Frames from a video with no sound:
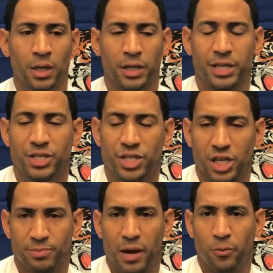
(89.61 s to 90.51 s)
Yeah, he's
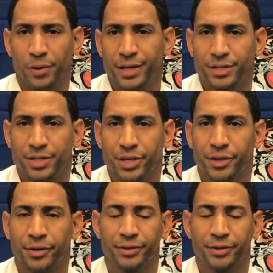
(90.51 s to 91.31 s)
judged by wins here.